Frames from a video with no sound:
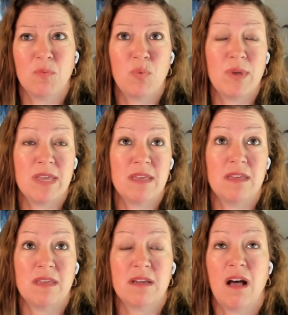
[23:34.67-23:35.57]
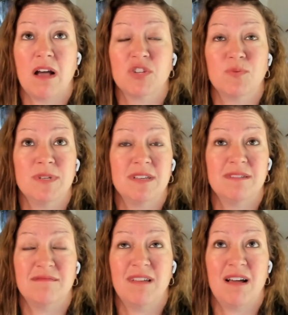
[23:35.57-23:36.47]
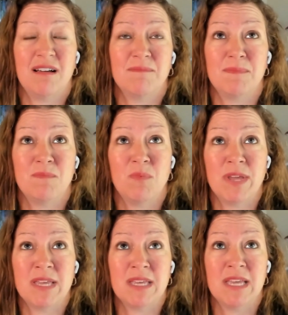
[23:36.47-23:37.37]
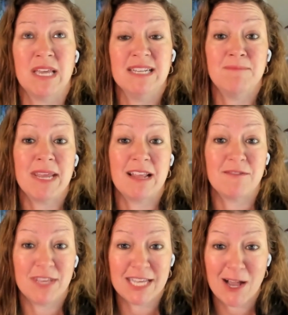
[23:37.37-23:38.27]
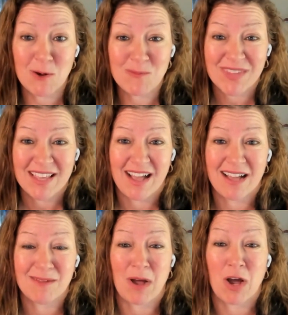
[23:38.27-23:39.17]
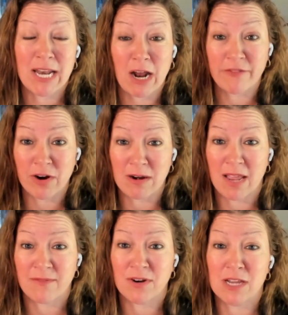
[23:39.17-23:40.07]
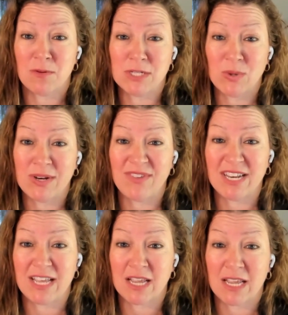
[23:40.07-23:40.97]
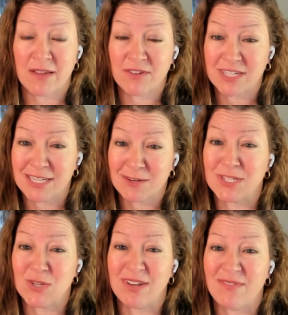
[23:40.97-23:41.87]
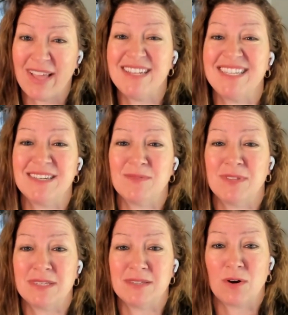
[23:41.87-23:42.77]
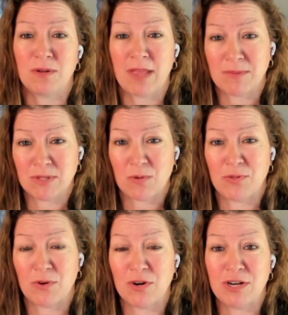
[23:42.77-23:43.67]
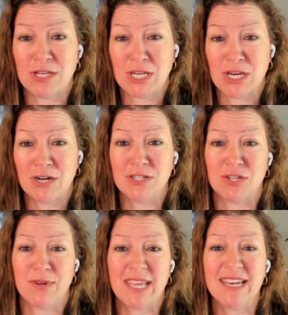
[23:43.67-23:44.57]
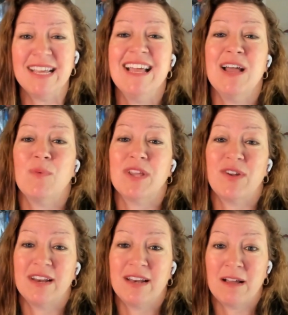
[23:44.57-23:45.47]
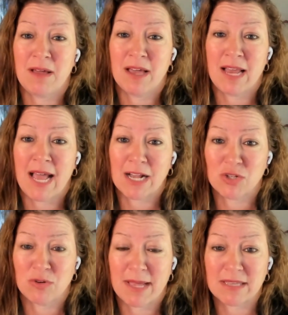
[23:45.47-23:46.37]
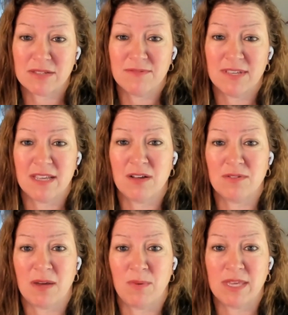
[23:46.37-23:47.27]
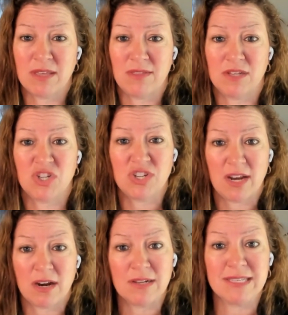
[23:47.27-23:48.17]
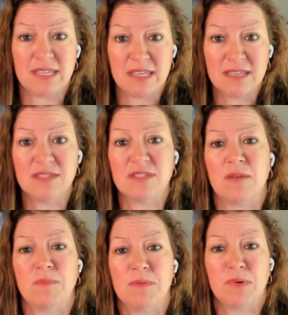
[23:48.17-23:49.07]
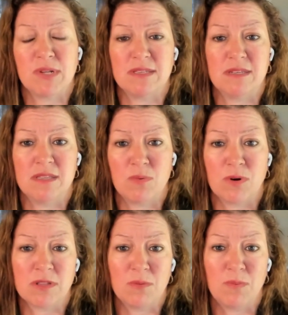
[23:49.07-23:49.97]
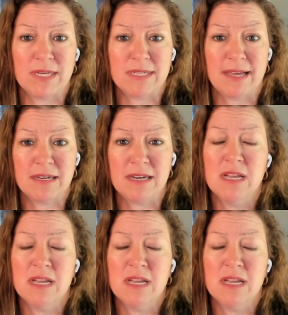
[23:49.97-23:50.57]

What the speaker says: We did. We made a video of our every year we do an event. Every year we do an event. That was our third year doing it. We created an actual master video that we could then share and tease so that people could see the work that we've done.